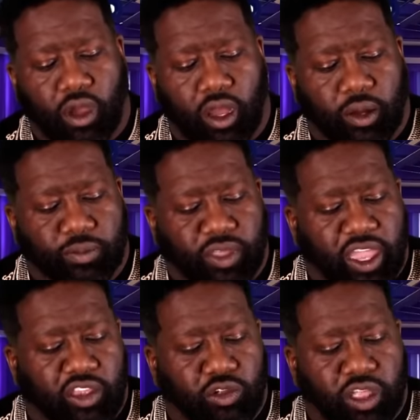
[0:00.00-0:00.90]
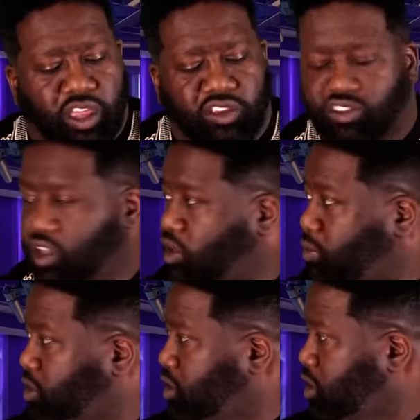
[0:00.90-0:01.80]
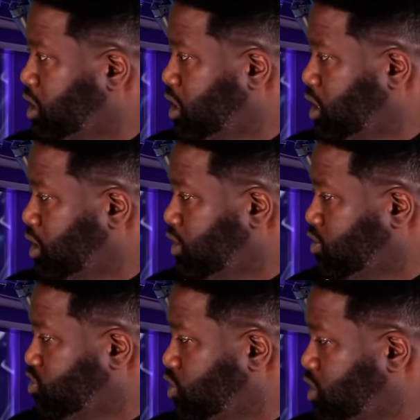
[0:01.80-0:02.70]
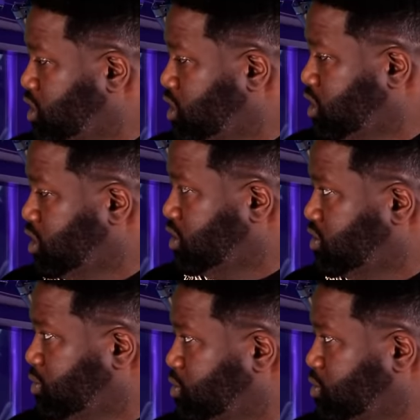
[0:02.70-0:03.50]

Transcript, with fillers: um, thank you, ladies and gentlemen, for joining us.